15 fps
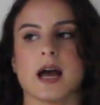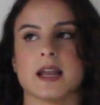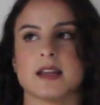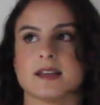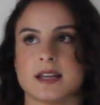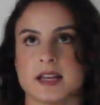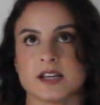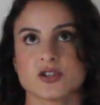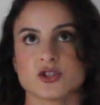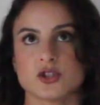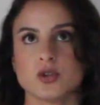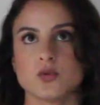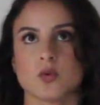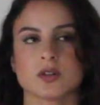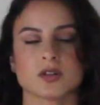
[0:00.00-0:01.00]

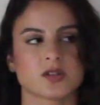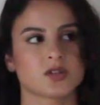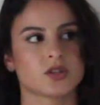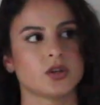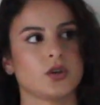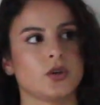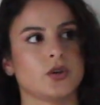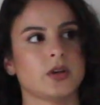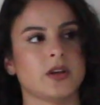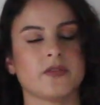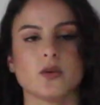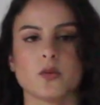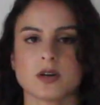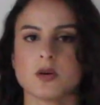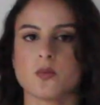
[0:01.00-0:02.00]
Unless you want to,
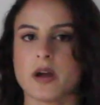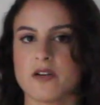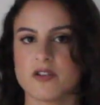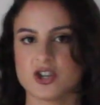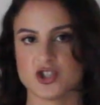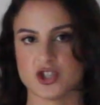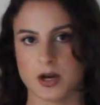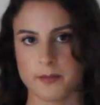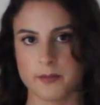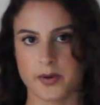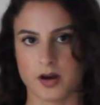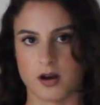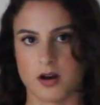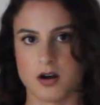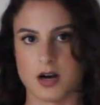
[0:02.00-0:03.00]
if you want to wear a
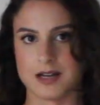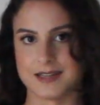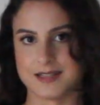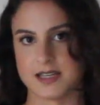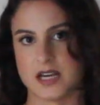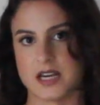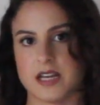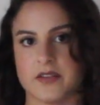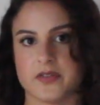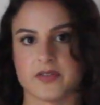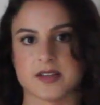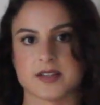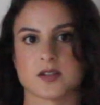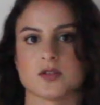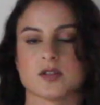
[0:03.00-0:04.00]
jumper underneath
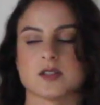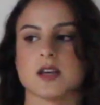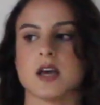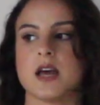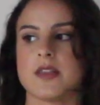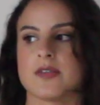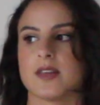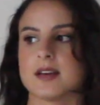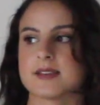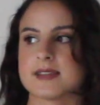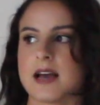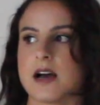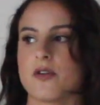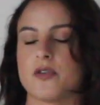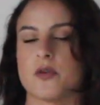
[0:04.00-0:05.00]
this because
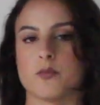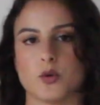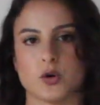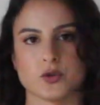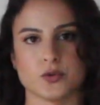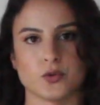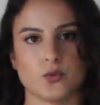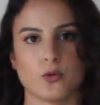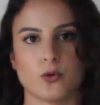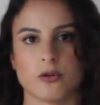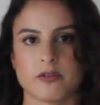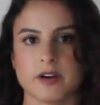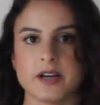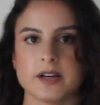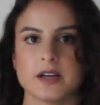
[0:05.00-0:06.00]
that's how the model
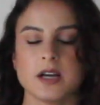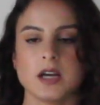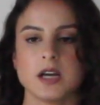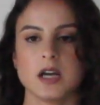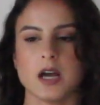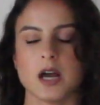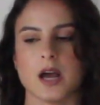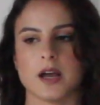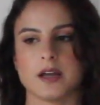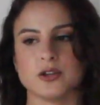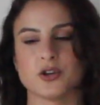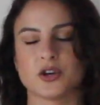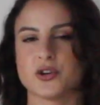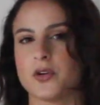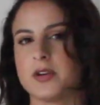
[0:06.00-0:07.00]
wore it,
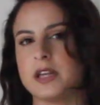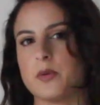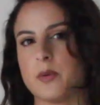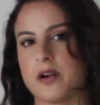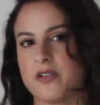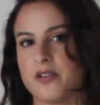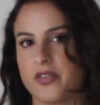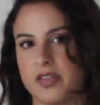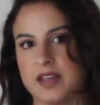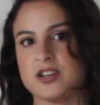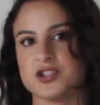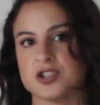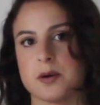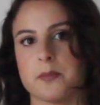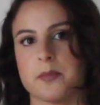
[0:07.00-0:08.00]
you can only wear a
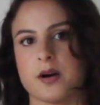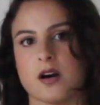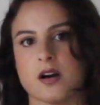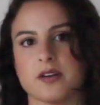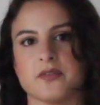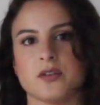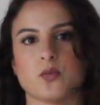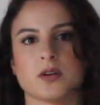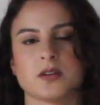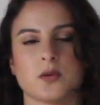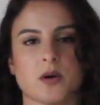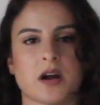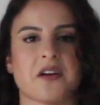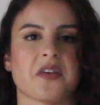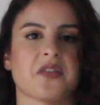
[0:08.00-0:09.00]
thin jumper. If you want
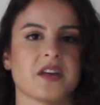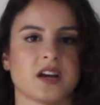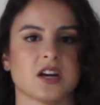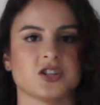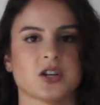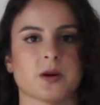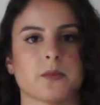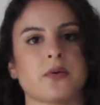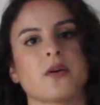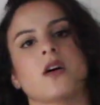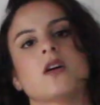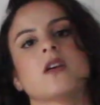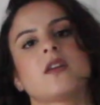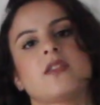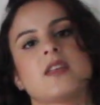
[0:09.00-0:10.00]
to wear a thicker
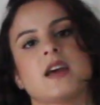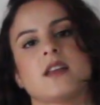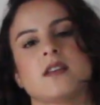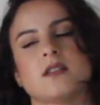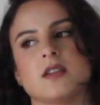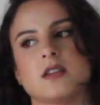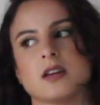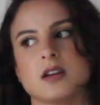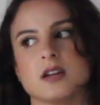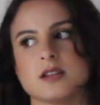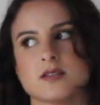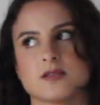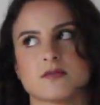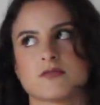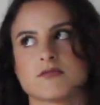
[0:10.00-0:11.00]
jumper, then
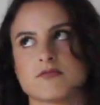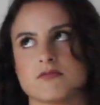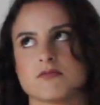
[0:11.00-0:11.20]
it's